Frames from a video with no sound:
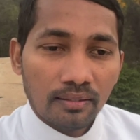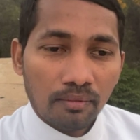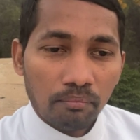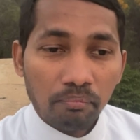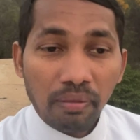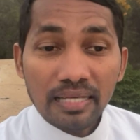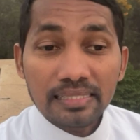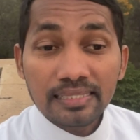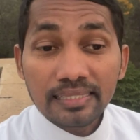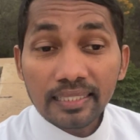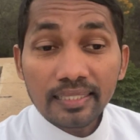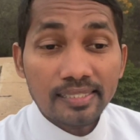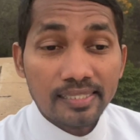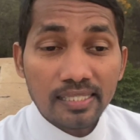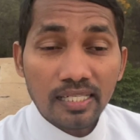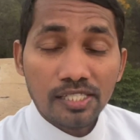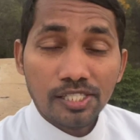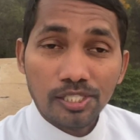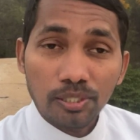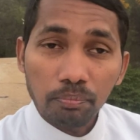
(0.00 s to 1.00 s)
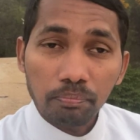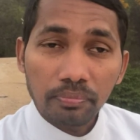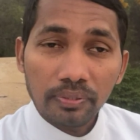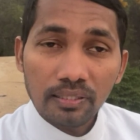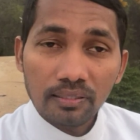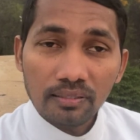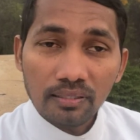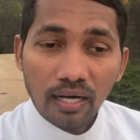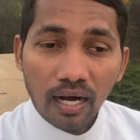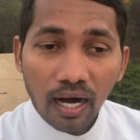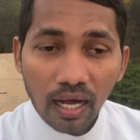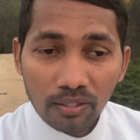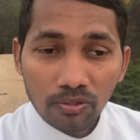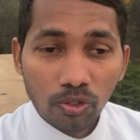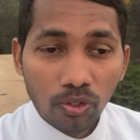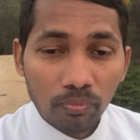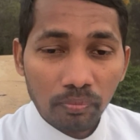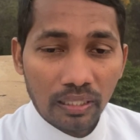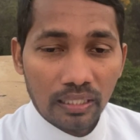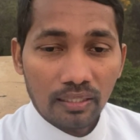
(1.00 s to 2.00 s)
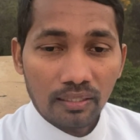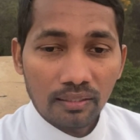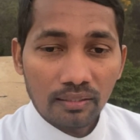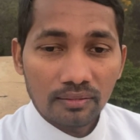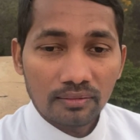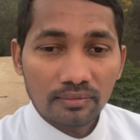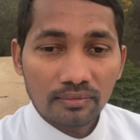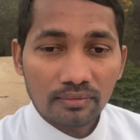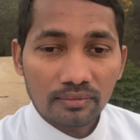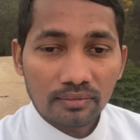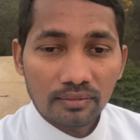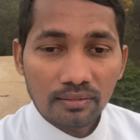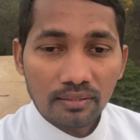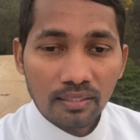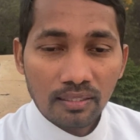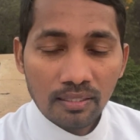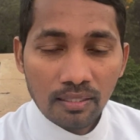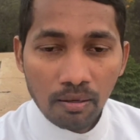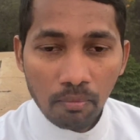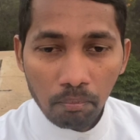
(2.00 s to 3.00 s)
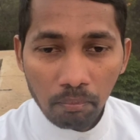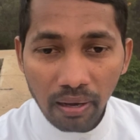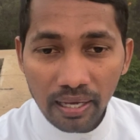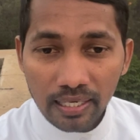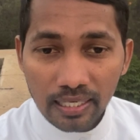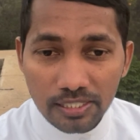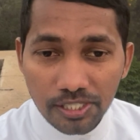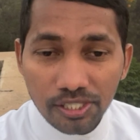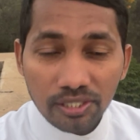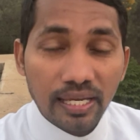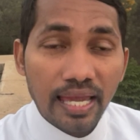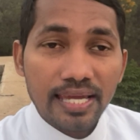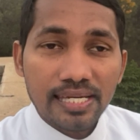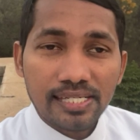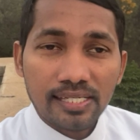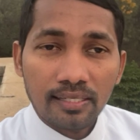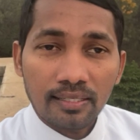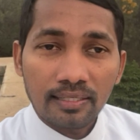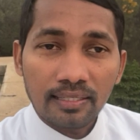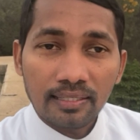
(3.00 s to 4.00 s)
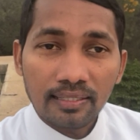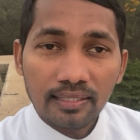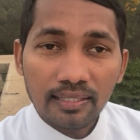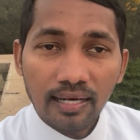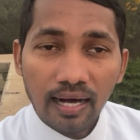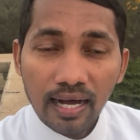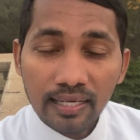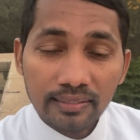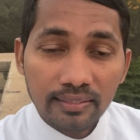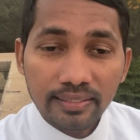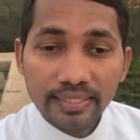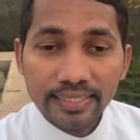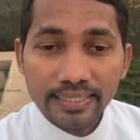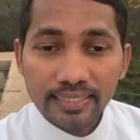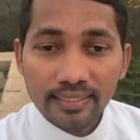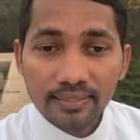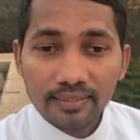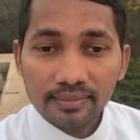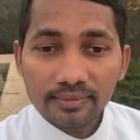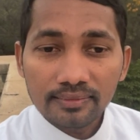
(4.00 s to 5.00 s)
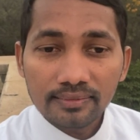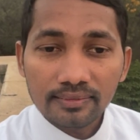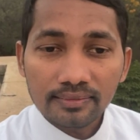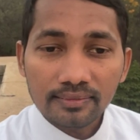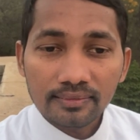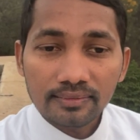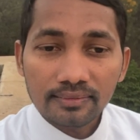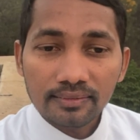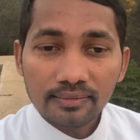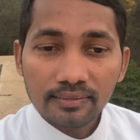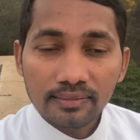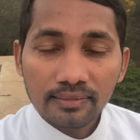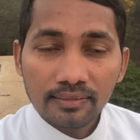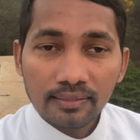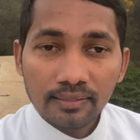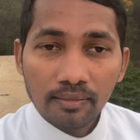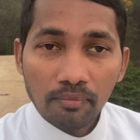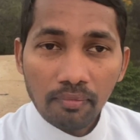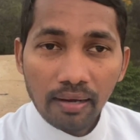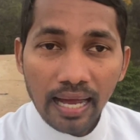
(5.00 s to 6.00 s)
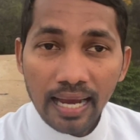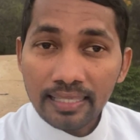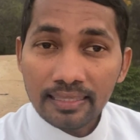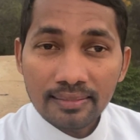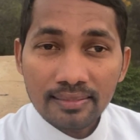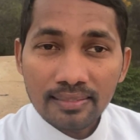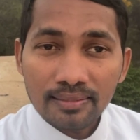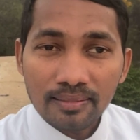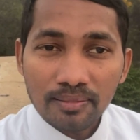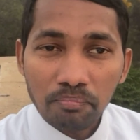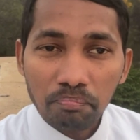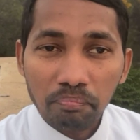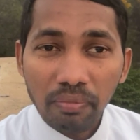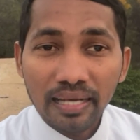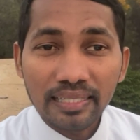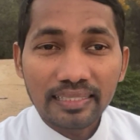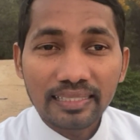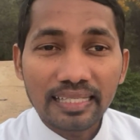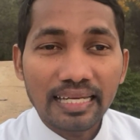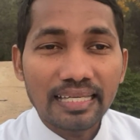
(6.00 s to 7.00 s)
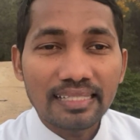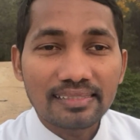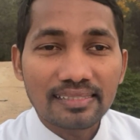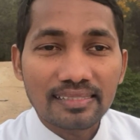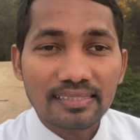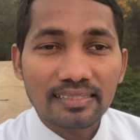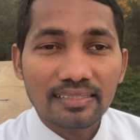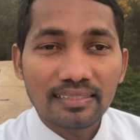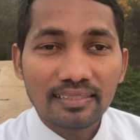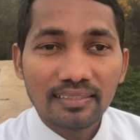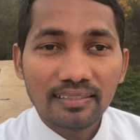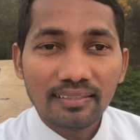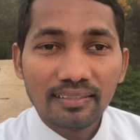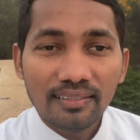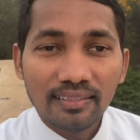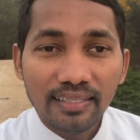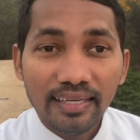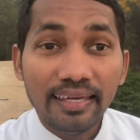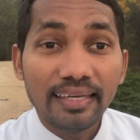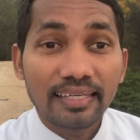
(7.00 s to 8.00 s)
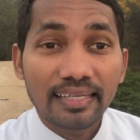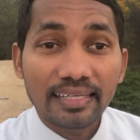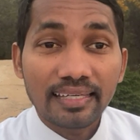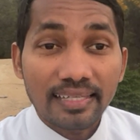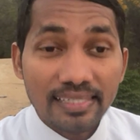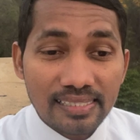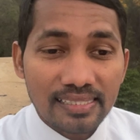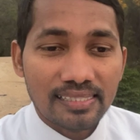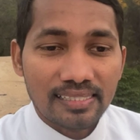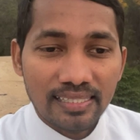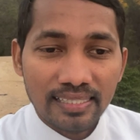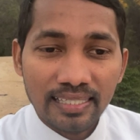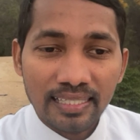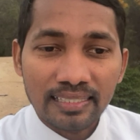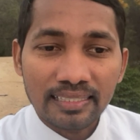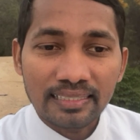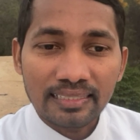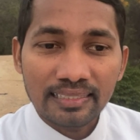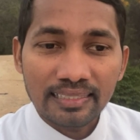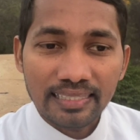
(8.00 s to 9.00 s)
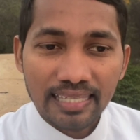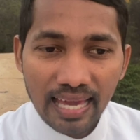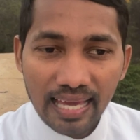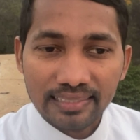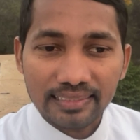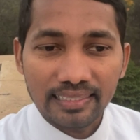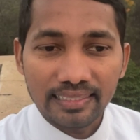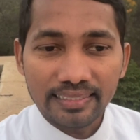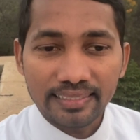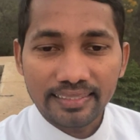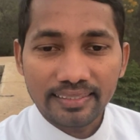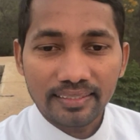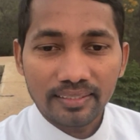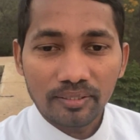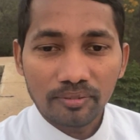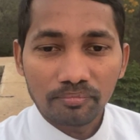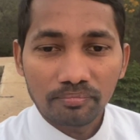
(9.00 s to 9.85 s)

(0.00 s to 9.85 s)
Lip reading: by citizenship a Roman, by education a Greek, and by grace a Christian Catholic.